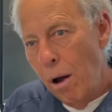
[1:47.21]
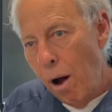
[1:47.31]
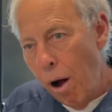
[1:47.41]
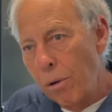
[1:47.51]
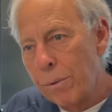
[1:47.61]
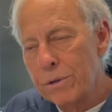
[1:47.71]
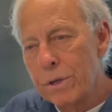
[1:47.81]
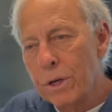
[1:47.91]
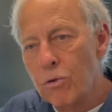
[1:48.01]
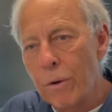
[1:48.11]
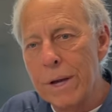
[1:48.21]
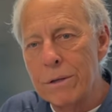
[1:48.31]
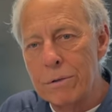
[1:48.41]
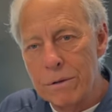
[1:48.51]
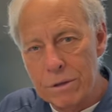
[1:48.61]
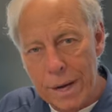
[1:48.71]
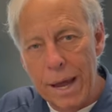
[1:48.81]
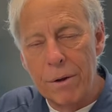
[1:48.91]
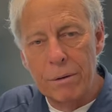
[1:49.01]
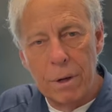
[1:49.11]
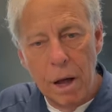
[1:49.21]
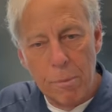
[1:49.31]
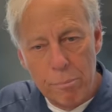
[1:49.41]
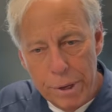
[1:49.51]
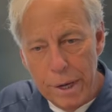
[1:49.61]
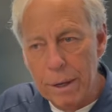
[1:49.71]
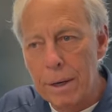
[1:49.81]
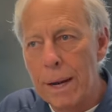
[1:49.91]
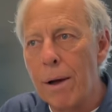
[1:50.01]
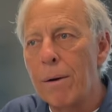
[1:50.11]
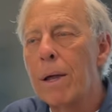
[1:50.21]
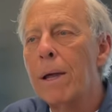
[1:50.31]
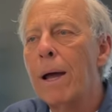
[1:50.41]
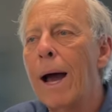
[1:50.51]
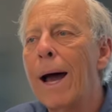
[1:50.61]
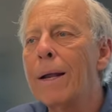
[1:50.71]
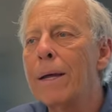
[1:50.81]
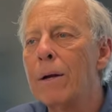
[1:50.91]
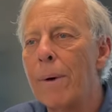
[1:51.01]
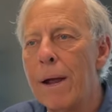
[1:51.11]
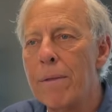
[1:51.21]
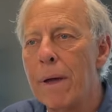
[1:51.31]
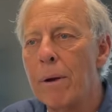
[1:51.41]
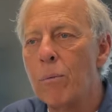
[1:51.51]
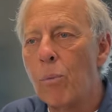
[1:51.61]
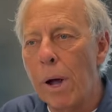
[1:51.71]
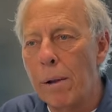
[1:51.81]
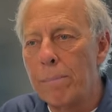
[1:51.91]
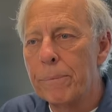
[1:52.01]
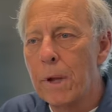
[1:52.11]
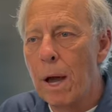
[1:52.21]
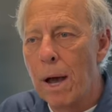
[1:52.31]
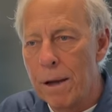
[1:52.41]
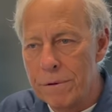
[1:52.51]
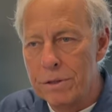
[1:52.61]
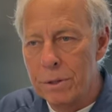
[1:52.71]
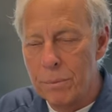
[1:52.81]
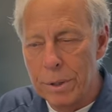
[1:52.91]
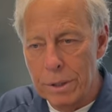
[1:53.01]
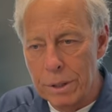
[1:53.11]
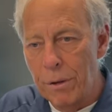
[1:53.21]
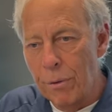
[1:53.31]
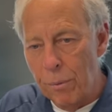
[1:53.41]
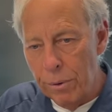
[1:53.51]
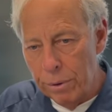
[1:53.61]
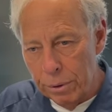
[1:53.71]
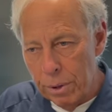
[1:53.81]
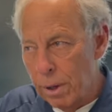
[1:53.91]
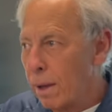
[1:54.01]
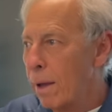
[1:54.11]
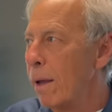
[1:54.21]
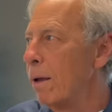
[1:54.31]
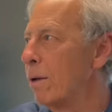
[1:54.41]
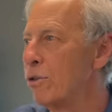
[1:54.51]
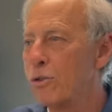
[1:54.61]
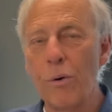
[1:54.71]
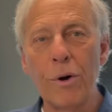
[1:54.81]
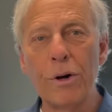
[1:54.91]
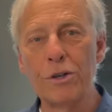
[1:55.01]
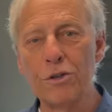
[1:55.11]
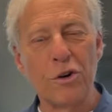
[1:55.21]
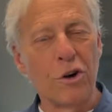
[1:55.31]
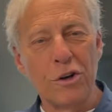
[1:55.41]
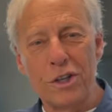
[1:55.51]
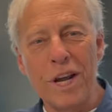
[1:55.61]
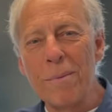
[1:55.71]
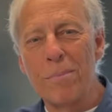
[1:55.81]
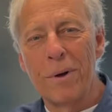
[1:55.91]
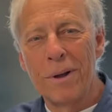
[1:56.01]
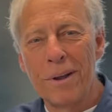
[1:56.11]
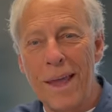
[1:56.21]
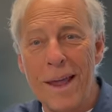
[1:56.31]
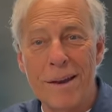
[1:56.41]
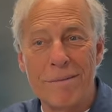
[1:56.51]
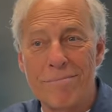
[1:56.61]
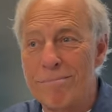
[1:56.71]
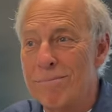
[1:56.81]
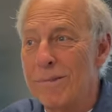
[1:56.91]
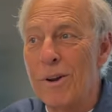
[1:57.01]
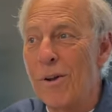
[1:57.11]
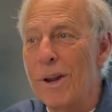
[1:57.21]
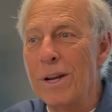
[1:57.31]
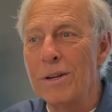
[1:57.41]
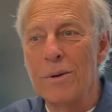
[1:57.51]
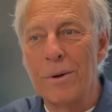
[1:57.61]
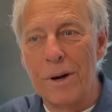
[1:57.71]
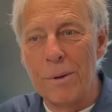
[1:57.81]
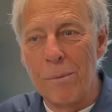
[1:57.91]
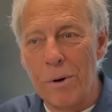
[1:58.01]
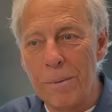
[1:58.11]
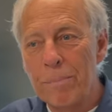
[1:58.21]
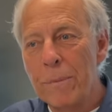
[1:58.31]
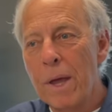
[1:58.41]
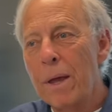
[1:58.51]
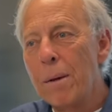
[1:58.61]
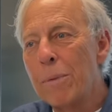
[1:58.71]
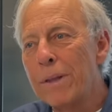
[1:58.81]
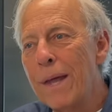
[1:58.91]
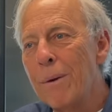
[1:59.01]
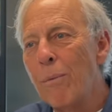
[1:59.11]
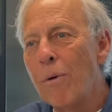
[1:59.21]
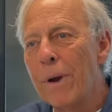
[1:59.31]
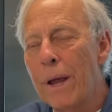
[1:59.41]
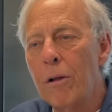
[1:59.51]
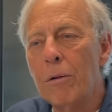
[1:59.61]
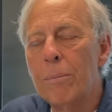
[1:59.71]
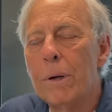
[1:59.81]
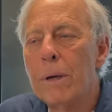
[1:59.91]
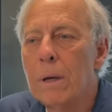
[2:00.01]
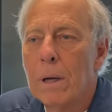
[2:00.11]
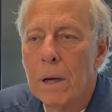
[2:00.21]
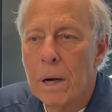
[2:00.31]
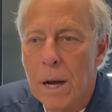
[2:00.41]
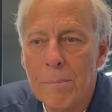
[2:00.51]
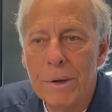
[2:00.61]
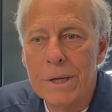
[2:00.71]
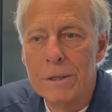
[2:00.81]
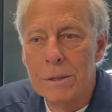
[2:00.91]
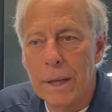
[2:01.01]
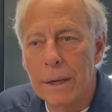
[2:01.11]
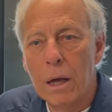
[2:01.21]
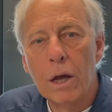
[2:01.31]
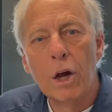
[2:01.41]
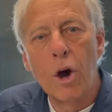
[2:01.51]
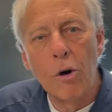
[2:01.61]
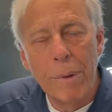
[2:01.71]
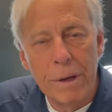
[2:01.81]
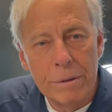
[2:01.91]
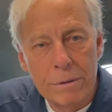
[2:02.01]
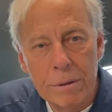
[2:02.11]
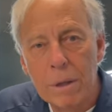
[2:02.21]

always degrades the sound a bit. Now, how to get around that? Well, obviously we could tell the world storage is dirt cheap and you don't need to do it anymore. But that won't help companies like Qobuz,